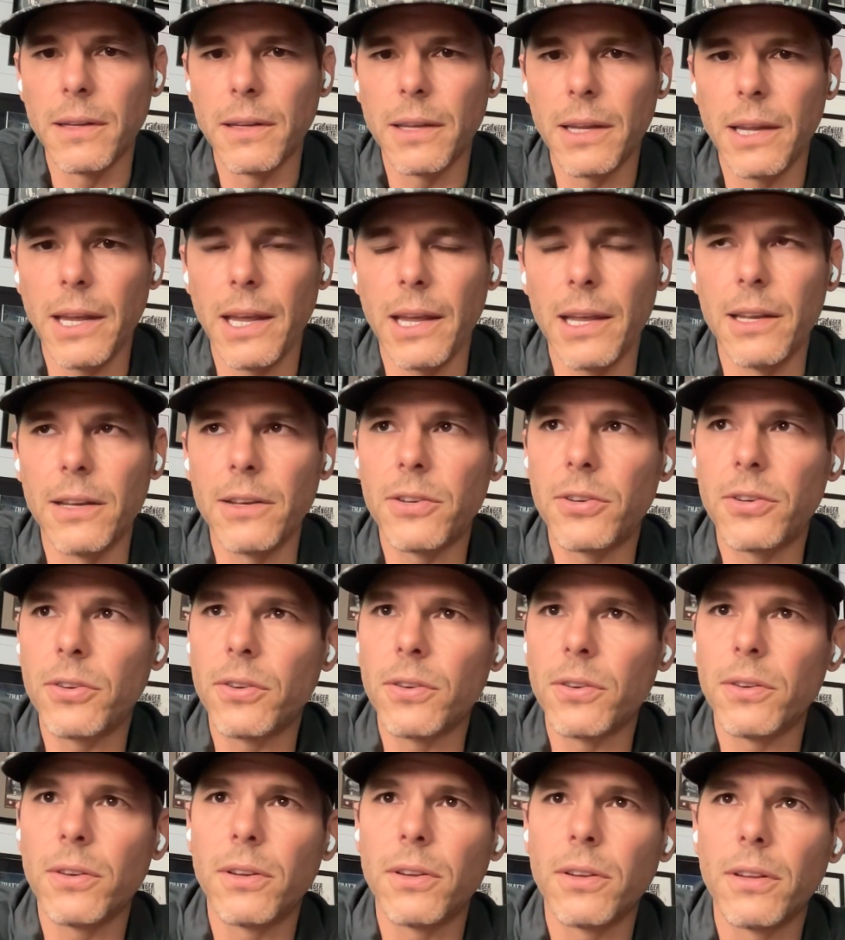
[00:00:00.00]

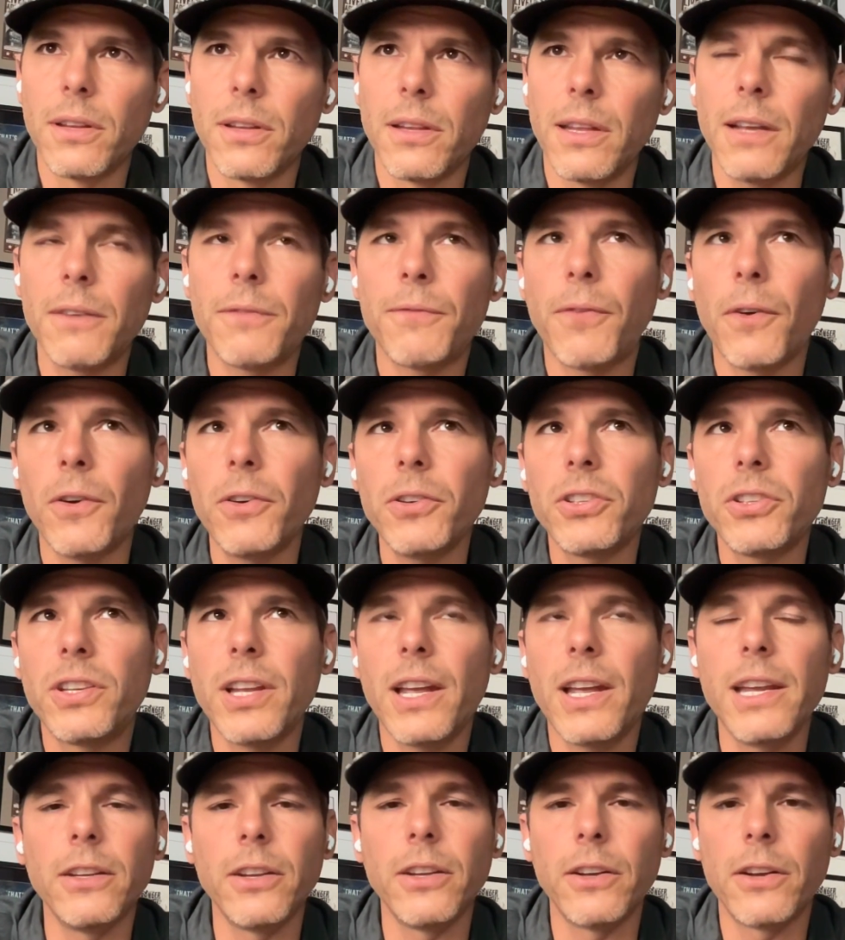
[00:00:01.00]
And that first
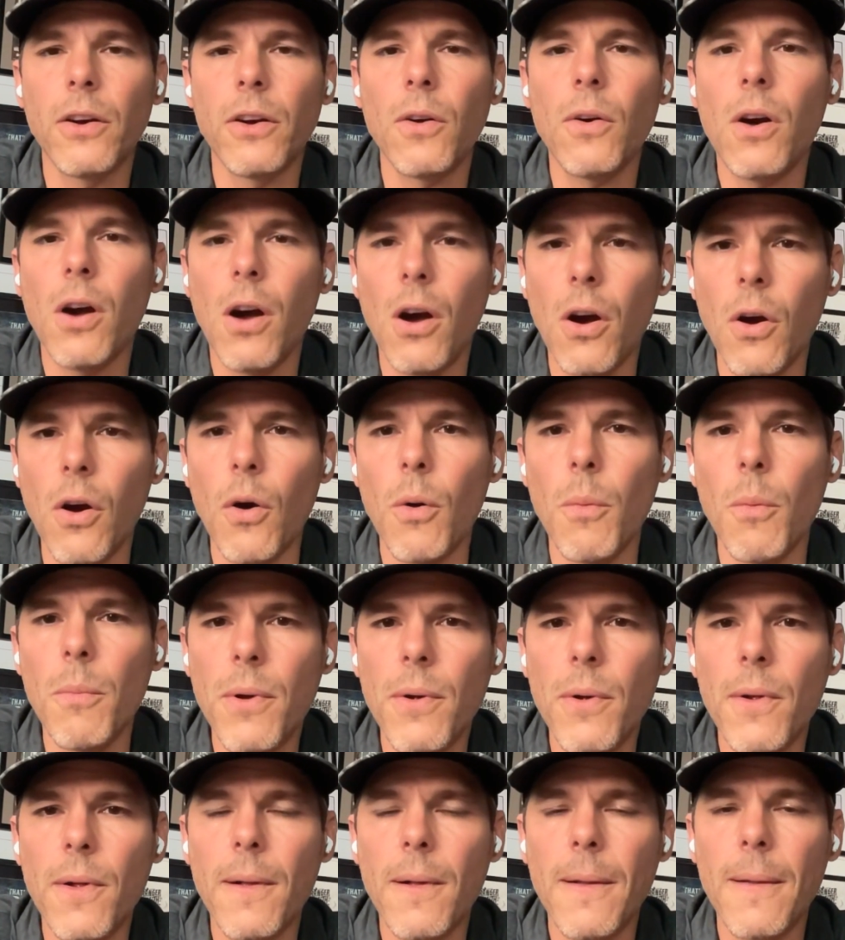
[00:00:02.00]
day, you go home,
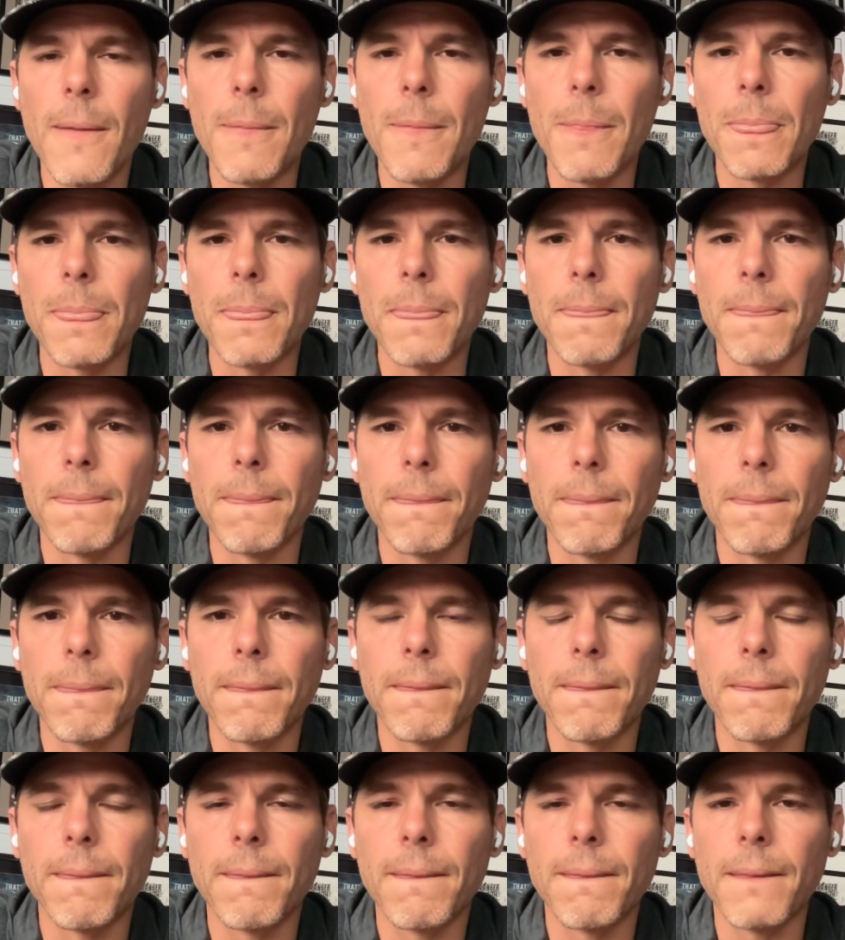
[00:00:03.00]

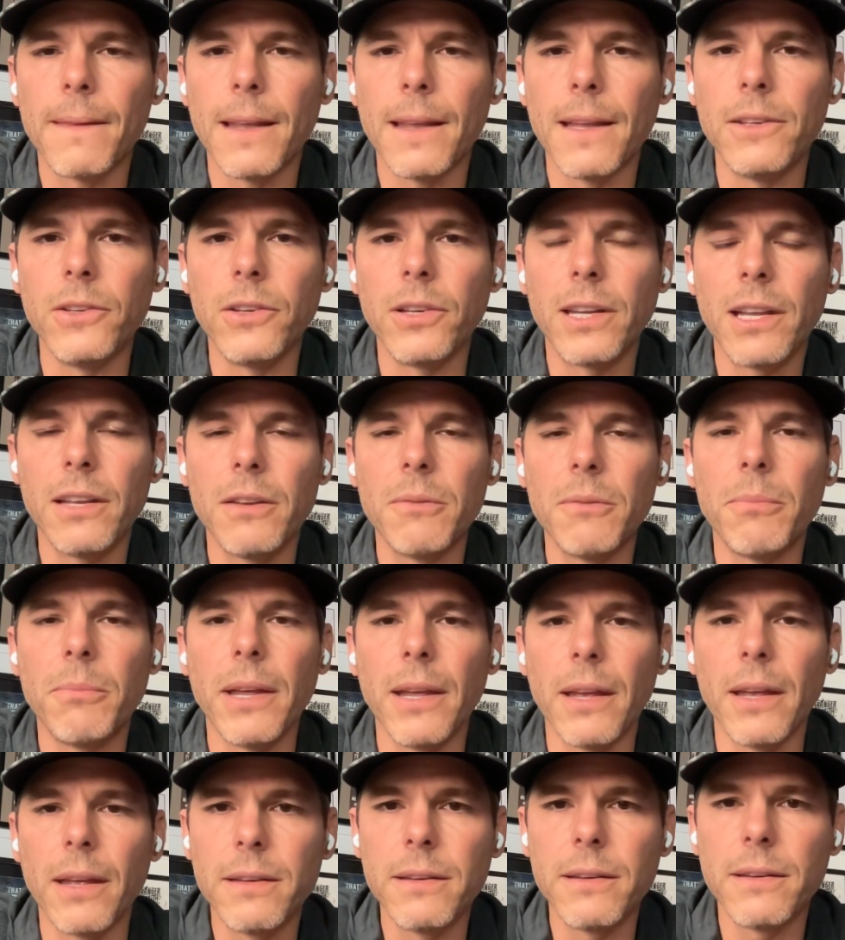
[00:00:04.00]
and you get in
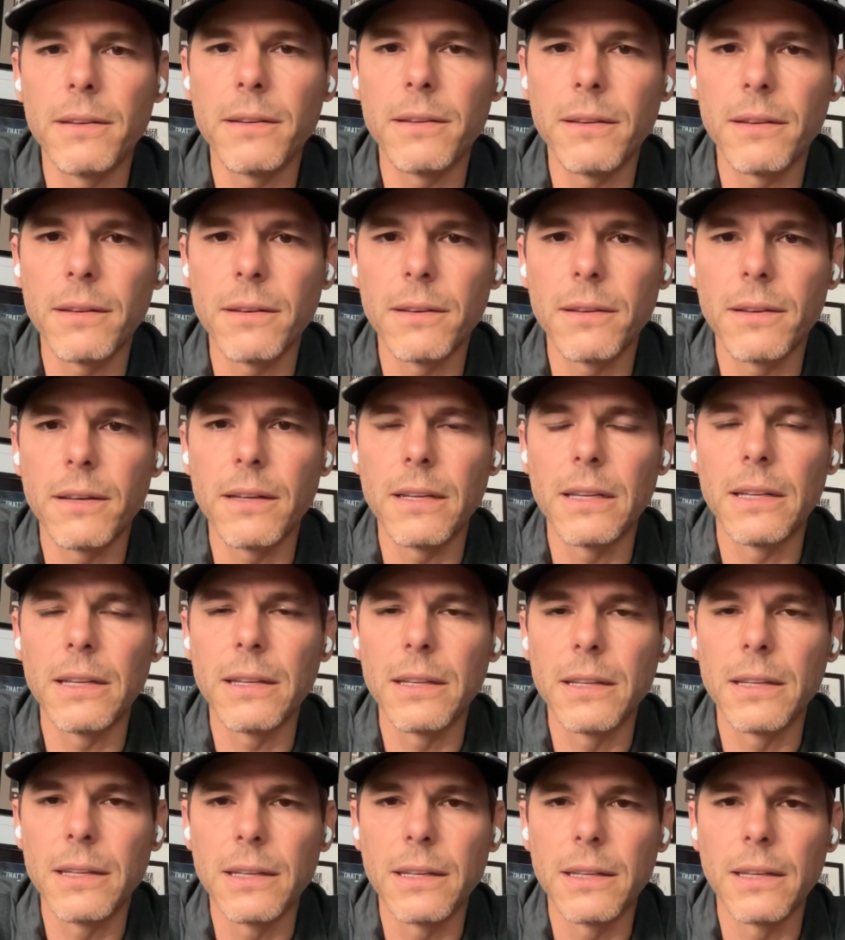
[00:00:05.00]
bed,
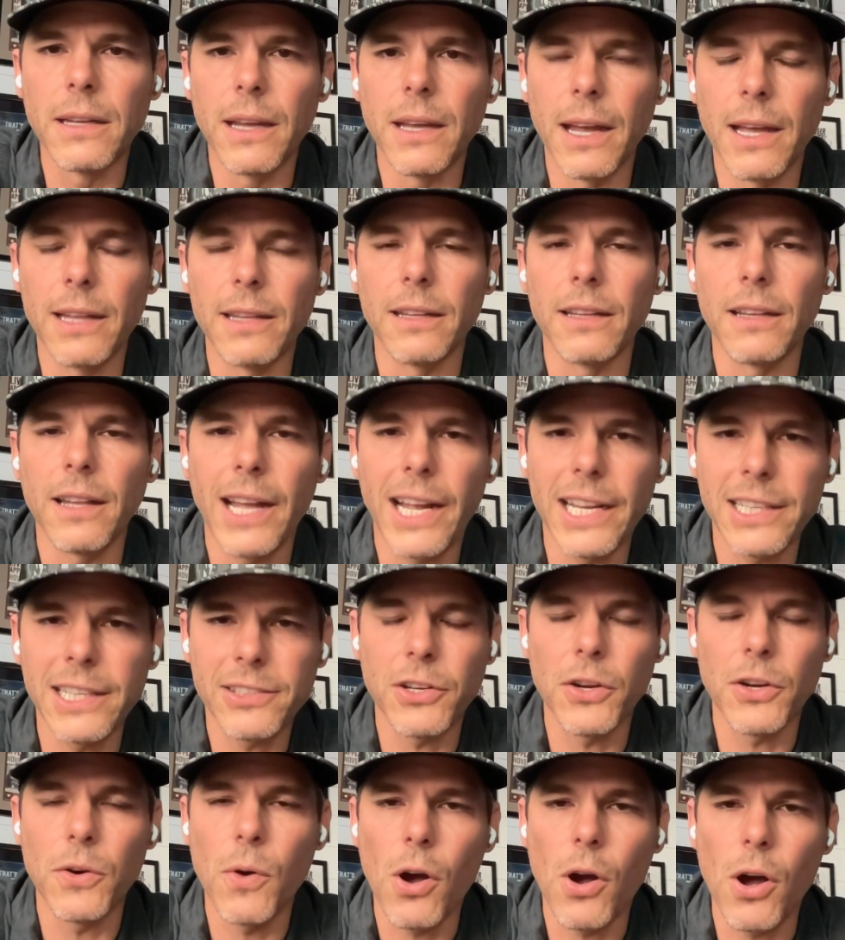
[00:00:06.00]
and the lights
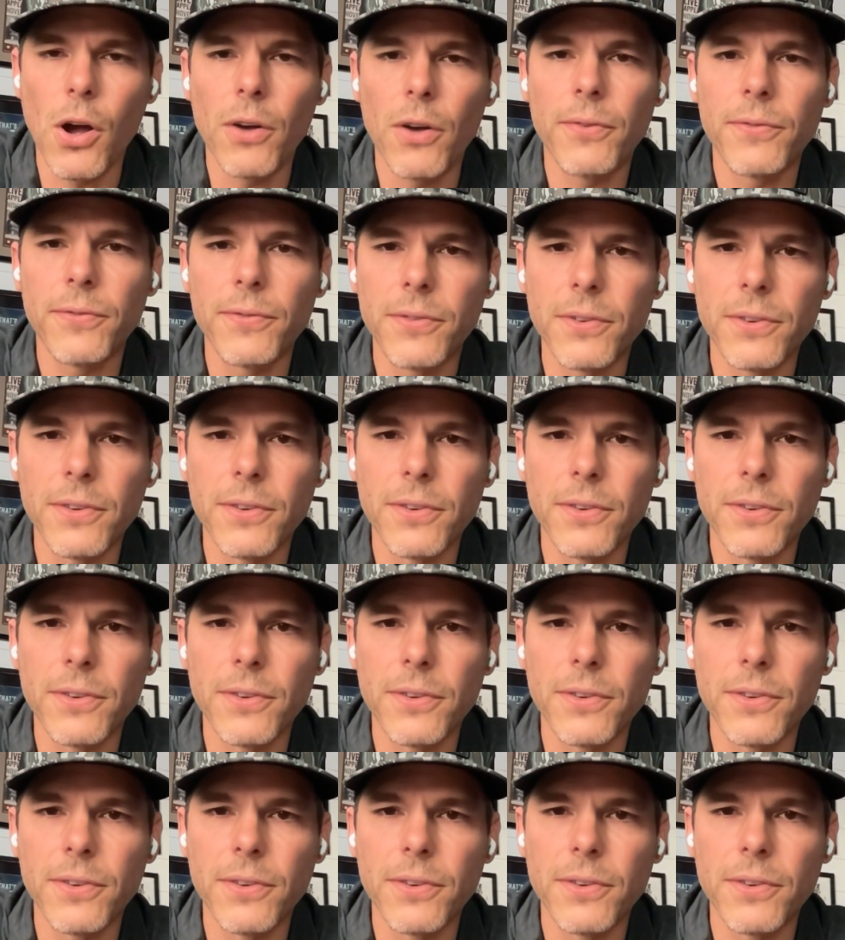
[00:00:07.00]
go off,